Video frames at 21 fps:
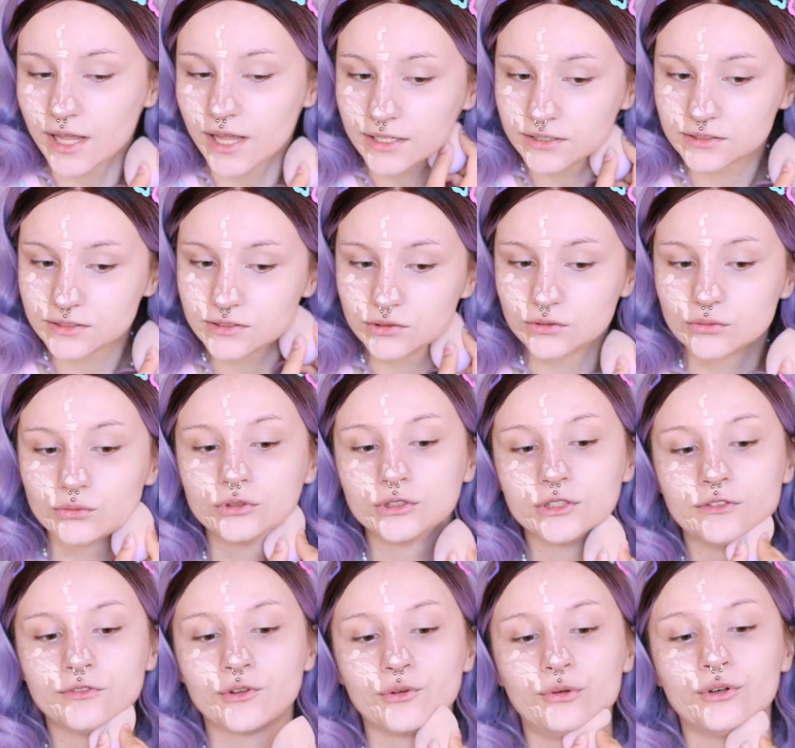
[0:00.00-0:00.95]
that's
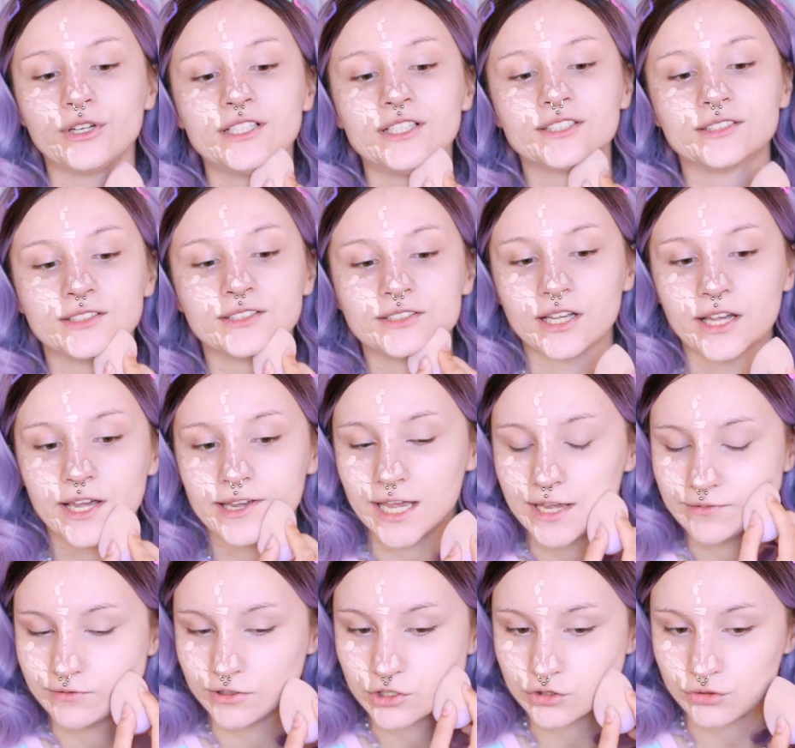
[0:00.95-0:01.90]
one of the reasons I
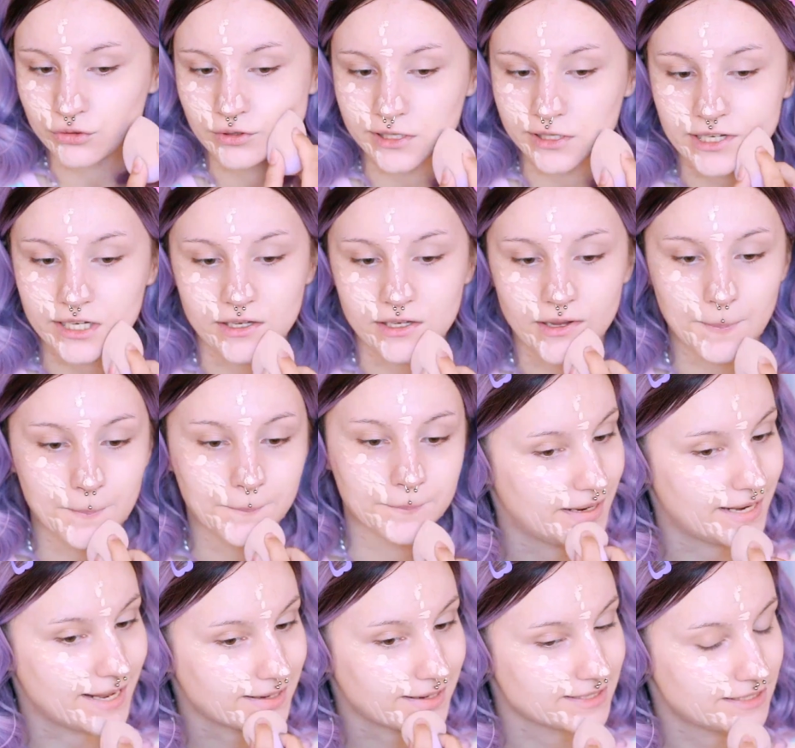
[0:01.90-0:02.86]
haven't really
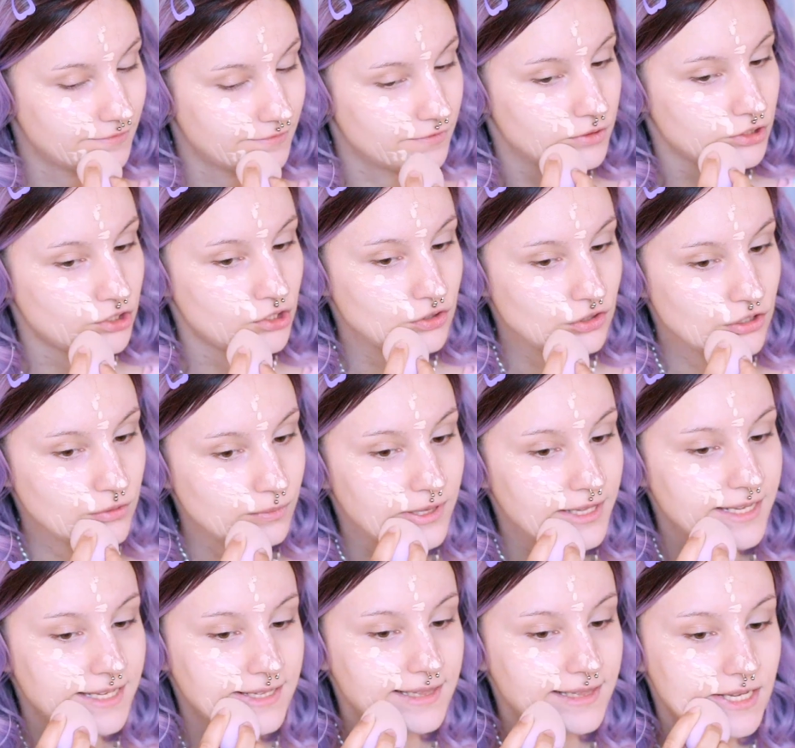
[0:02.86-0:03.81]
been active on YouTube
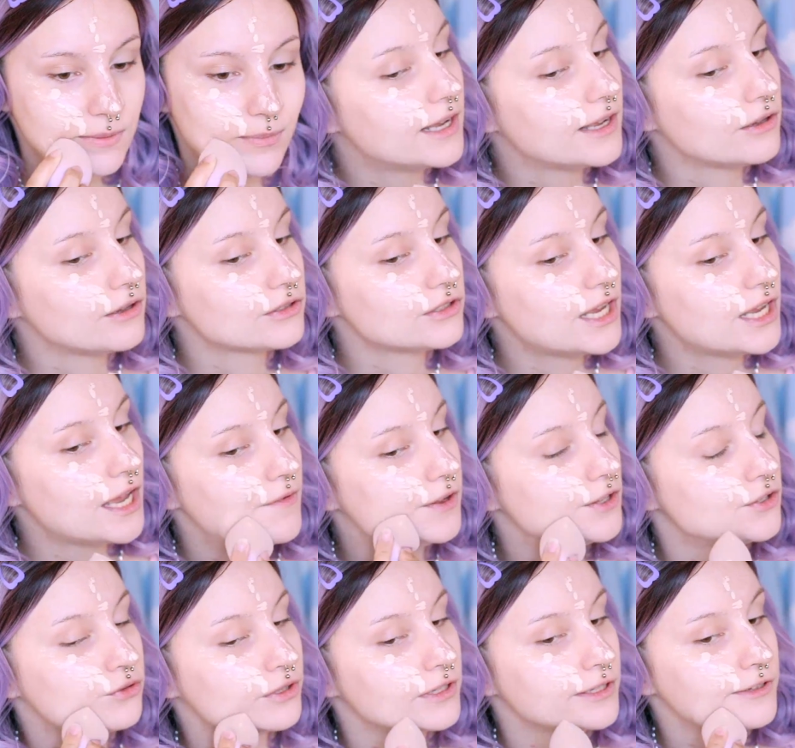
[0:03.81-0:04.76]
lately. I also
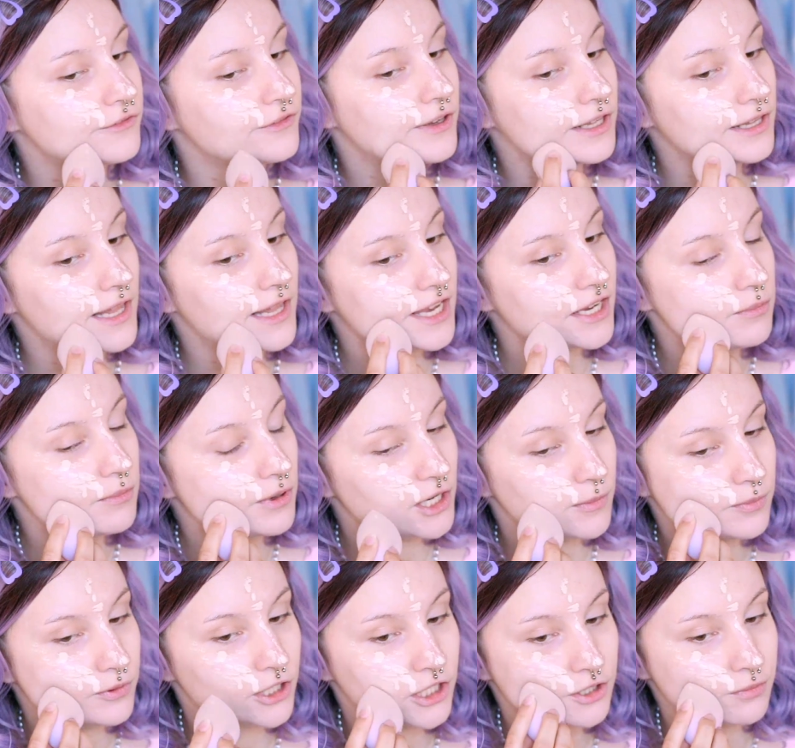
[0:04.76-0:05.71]
haven't really felt like my
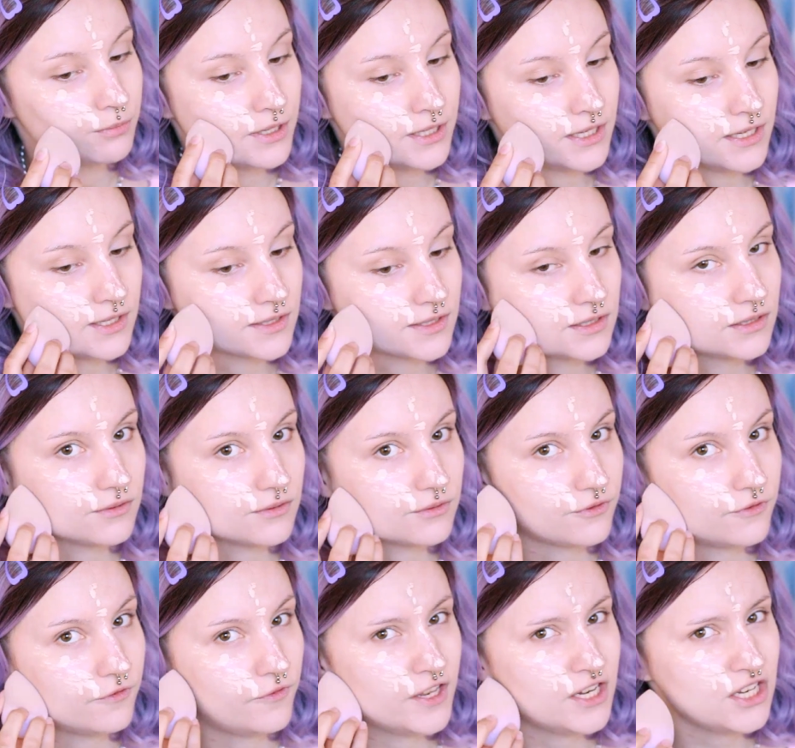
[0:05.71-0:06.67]
apartment is
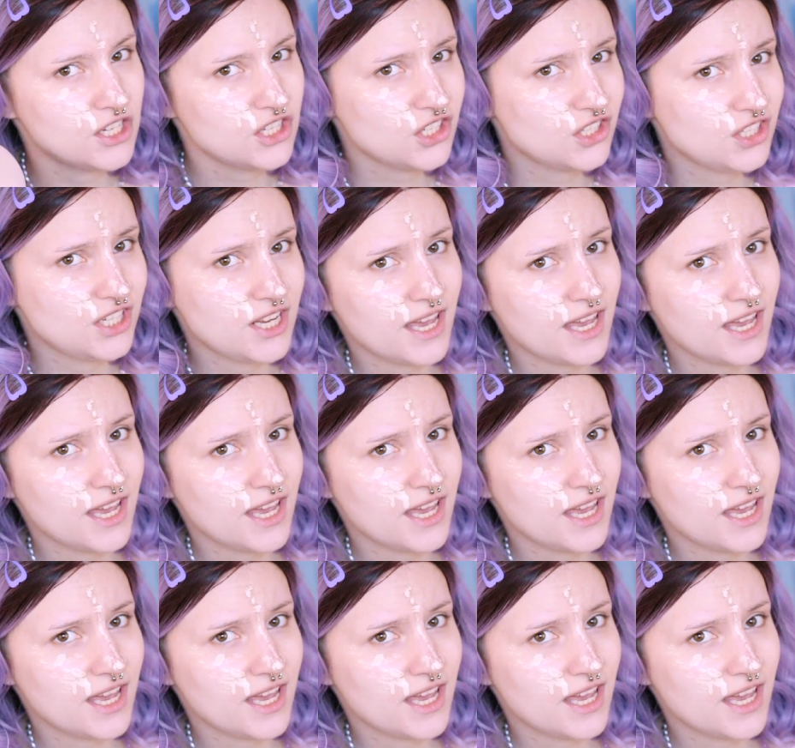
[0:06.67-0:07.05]
finished